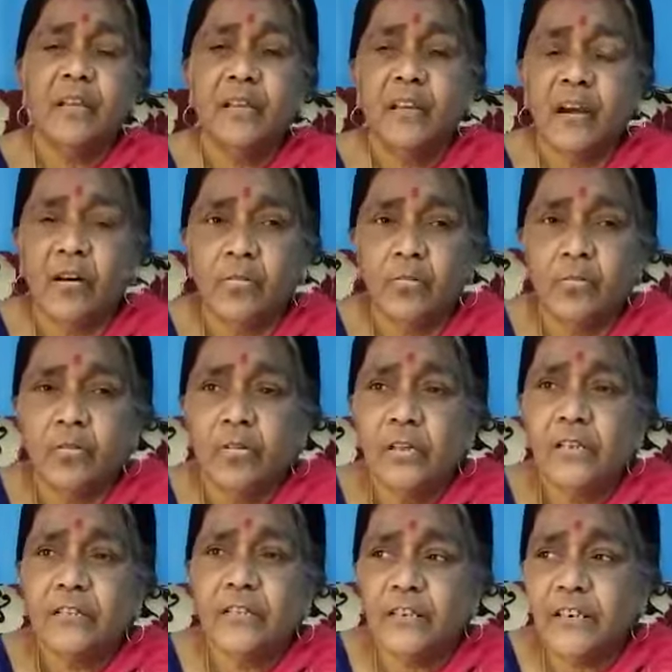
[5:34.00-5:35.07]
Now,
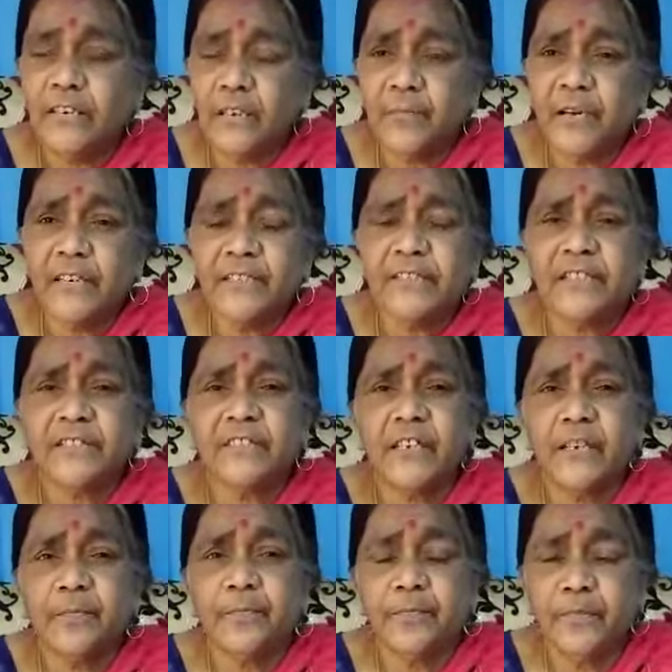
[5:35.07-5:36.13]
in the first
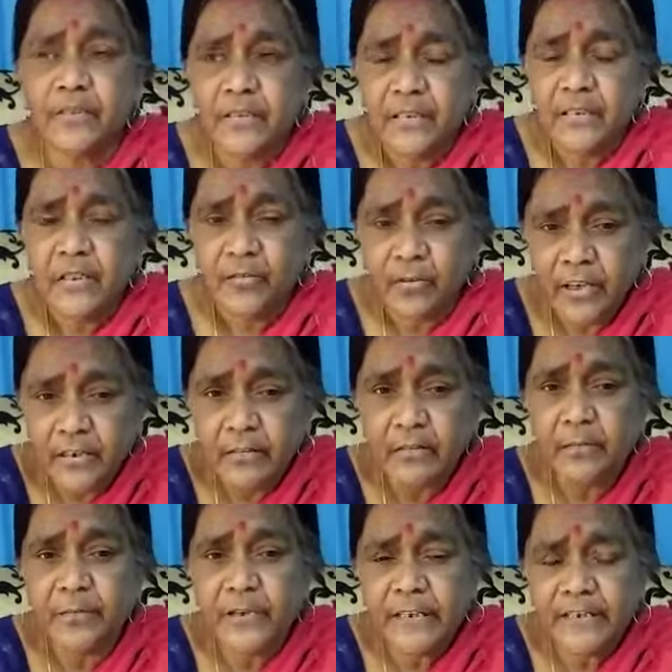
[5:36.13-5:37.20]
step,
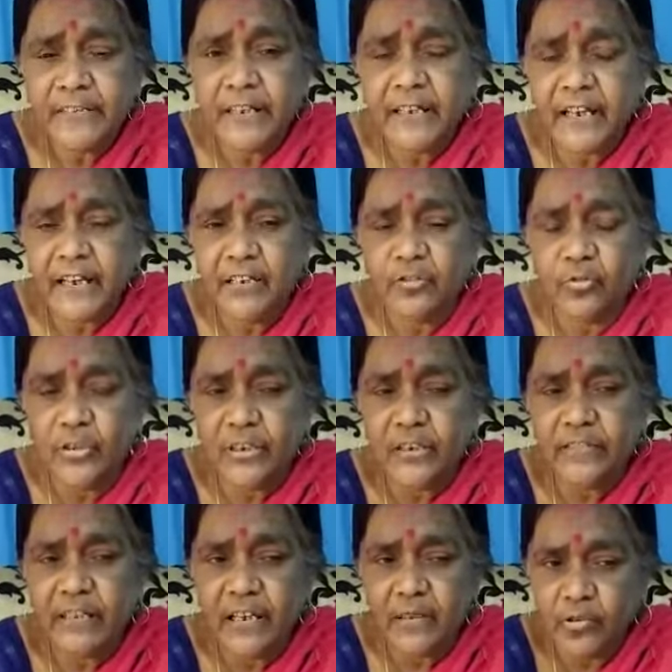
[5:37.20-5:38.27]
when fatty acyl
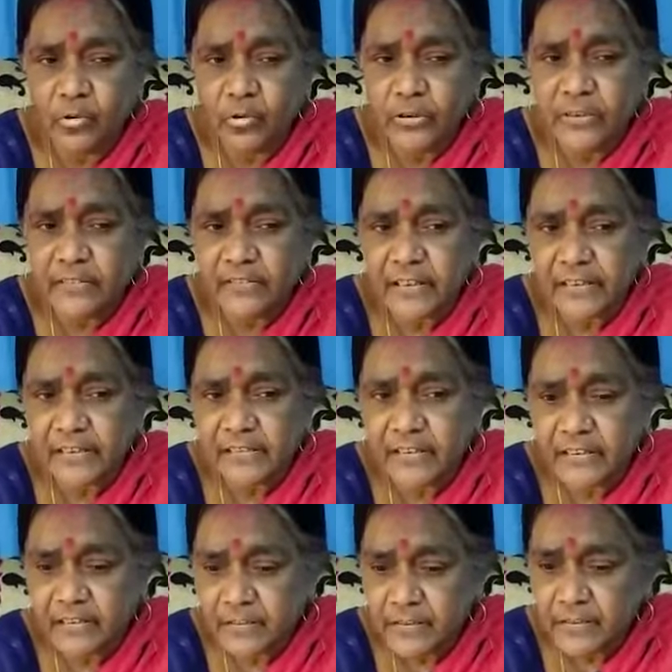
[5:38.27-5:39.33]
coenzyme go inside
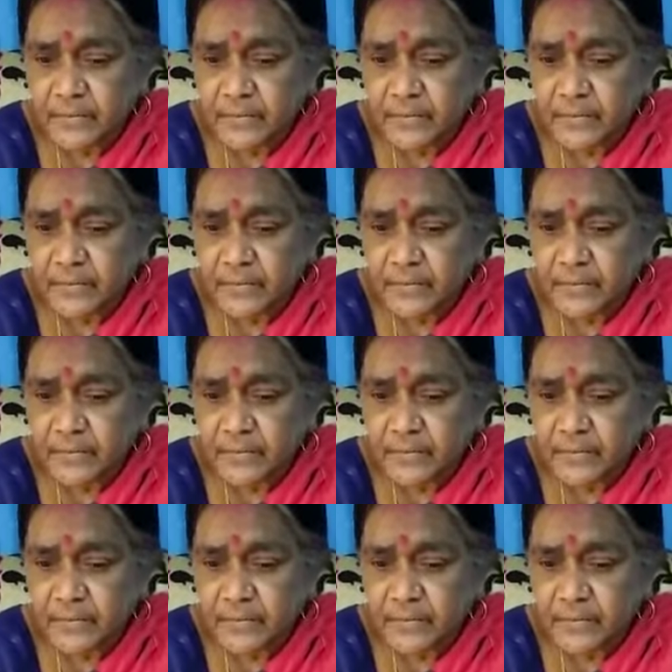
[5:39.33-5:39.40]
the